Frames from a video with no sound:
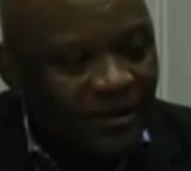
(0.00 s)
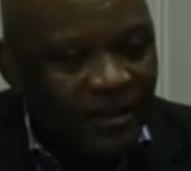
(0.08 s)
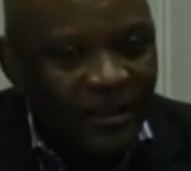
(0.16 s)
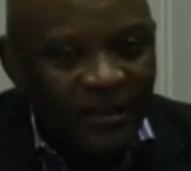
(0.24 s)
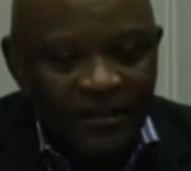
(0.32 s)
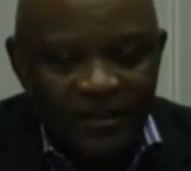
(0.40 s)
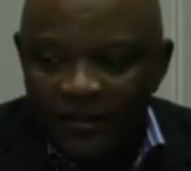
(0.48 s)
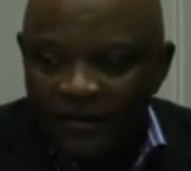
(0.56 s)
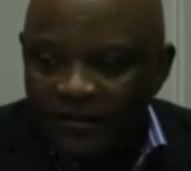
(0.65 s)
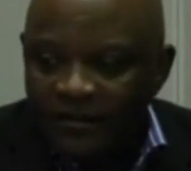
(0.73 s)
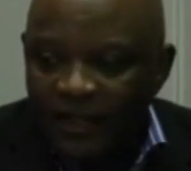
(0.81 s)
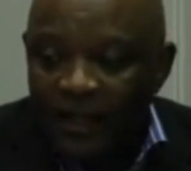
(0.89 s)
that
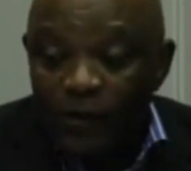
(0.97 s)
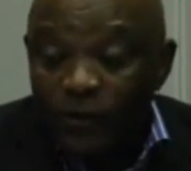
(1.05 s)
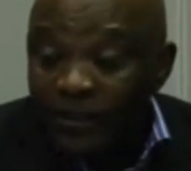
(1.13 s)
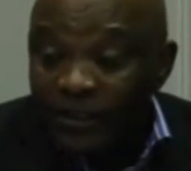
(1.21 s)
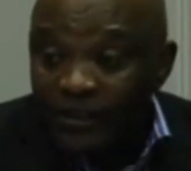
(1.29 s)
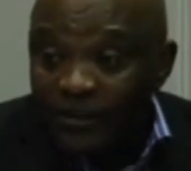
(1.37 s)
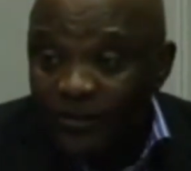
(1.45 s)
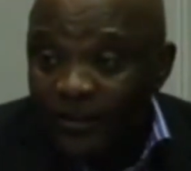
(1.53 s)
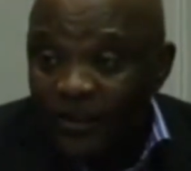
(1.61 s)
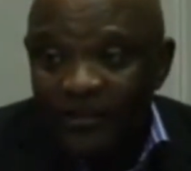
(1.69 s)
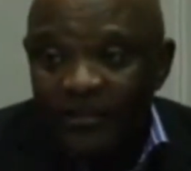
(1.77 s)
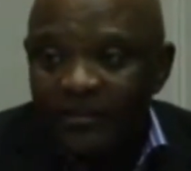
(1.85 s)
are looking into
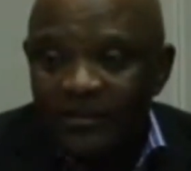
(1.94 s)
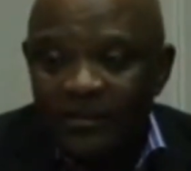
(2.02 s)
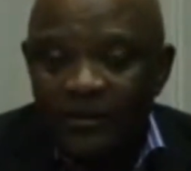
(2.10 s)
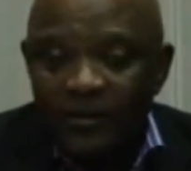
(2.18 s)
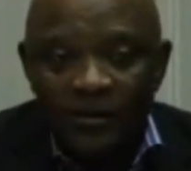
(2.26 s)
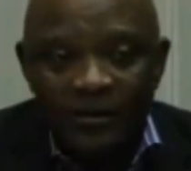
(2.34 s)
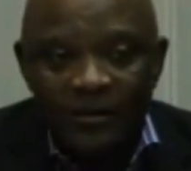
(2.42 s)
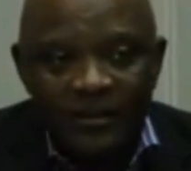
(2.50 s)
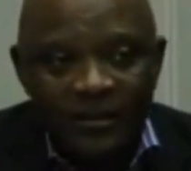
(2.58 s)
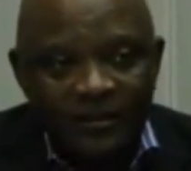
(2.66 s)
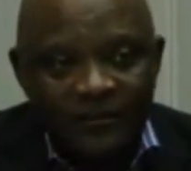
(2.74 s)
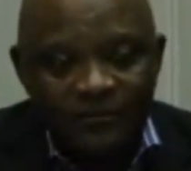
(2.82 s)
that. They call
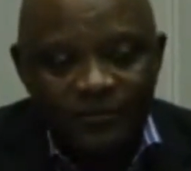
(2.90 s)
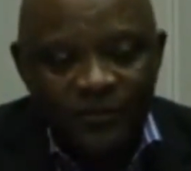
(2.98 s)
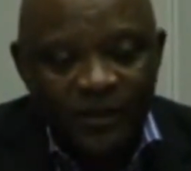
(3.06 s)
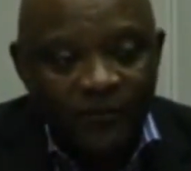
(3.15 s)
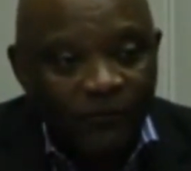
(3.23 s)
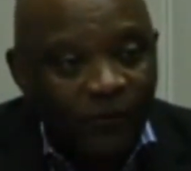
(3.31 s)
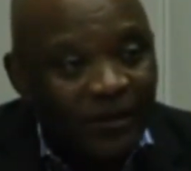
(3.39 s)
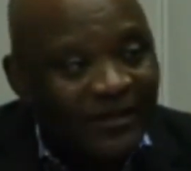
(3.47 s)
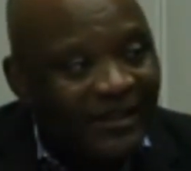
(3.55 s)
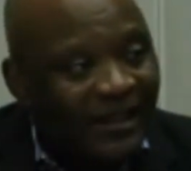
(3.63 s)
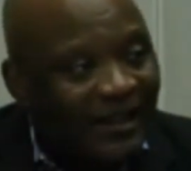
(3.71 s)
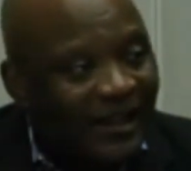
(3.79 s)
it
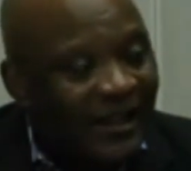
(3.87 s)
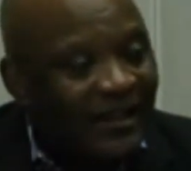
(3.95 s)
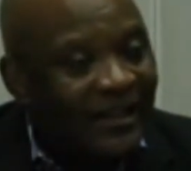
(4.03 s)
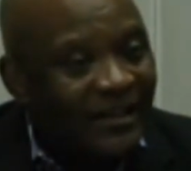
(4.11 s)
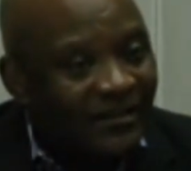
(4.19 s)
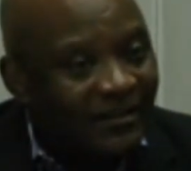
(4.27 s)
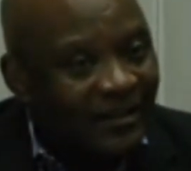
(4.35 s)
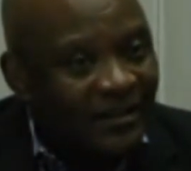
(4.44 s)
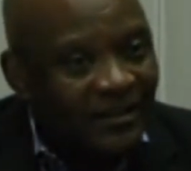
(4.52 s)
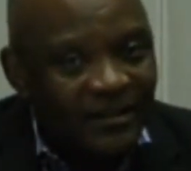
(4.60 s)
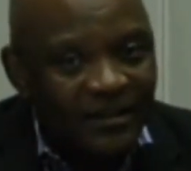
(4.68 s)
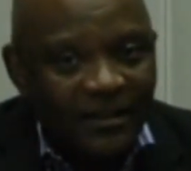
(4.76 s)
influenza-like
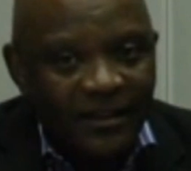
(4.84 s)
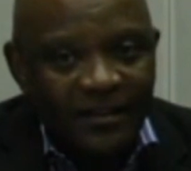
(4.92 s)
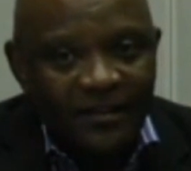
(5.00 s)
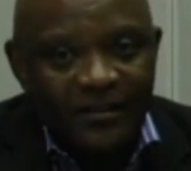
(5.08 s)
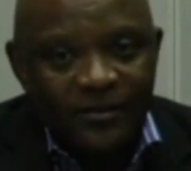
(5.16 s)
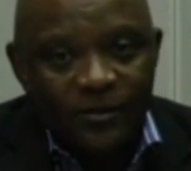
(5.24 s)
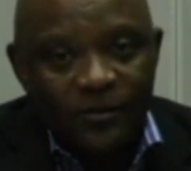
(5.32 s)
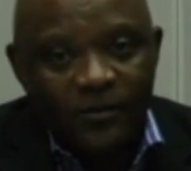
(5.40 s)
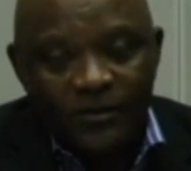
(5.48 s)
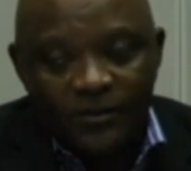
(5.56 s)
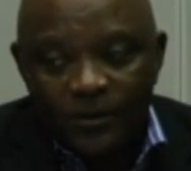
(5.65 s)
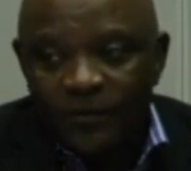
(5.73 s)
illnesses
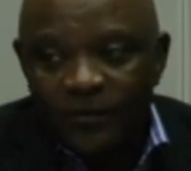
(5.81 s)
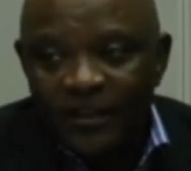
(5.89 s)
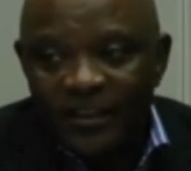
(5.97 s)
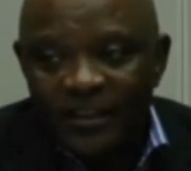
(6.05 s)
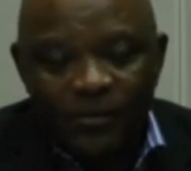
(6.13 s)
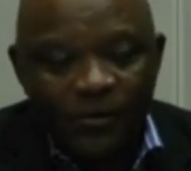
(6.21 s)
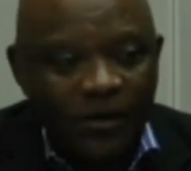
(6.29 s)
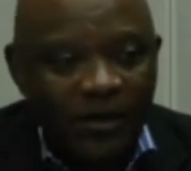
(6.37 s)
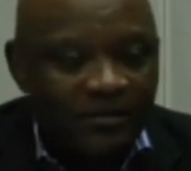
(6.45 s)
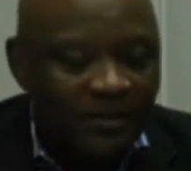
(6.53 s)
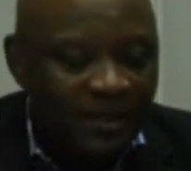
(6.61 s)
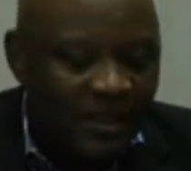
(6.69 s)
surveillance
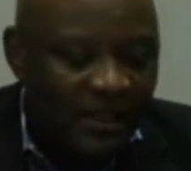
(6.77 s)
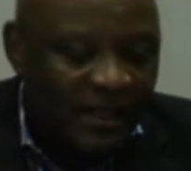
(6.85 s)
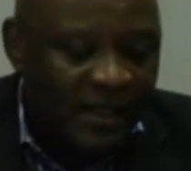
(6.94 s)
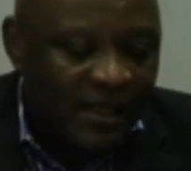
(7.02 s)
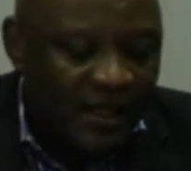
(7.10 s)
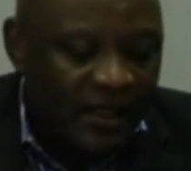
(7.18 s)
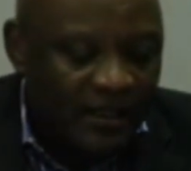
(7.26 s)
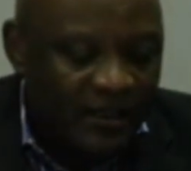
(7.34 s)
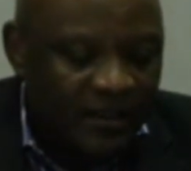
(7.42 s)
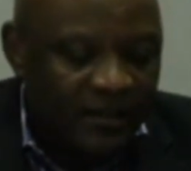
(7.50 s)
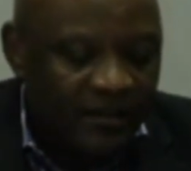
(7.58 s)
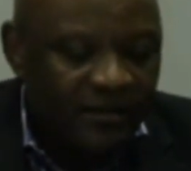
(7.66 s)
program,
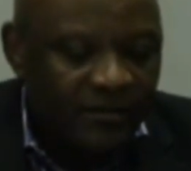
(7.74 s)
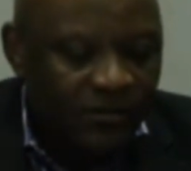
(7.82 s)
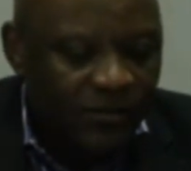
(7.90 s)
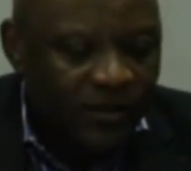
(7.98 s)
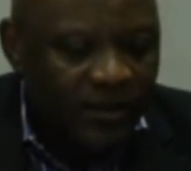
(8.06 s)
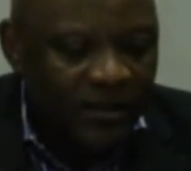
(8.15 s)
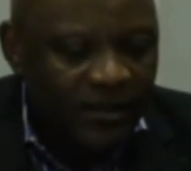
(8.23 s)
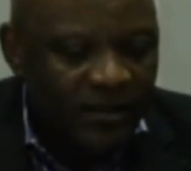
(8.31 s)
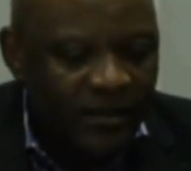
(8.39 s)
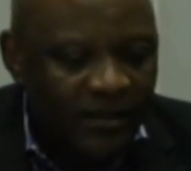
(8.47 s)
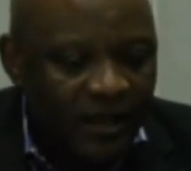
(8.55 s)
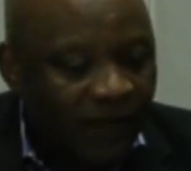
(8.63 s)
and
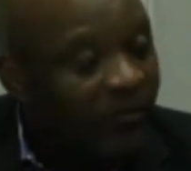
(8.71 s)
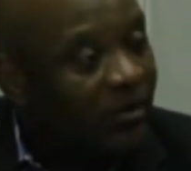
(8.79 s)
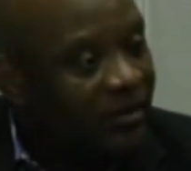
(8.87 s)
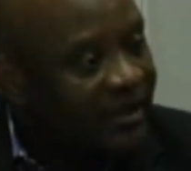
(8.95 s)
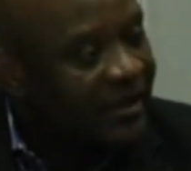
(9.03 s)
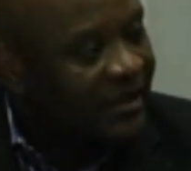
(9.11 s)
we have not seen